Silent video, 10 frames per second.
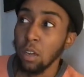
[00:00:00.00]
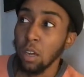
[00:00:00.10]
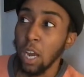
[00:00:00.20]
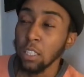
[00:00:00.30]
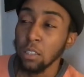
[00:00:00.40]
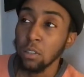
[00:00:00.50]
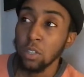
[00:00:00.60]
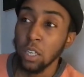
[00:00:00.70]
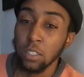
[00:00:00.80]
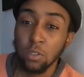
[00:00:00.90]
I can
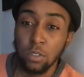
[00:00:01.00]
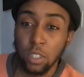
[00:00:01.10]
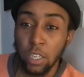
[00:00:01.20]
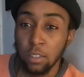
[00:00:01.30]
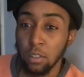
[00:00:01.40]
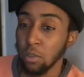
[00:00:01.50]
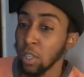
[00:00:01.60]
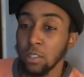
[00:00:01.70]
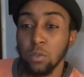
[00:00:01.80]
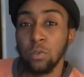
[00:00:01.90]
look at certain skates and go,
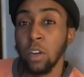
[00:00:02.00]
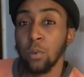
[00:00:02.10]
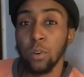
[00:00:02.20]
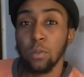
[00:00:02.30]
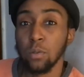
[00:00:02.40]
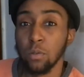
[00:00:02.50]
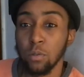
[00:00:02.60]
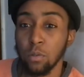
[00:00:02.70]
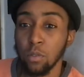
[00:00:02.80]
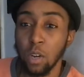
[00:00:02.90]
that's too narrow.
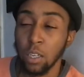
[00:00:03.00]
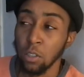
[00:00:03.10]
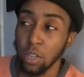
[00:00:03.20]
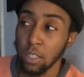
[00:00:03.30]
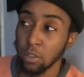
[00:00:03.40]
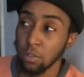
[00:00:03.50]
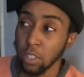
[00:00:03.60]
You know, I can look at certain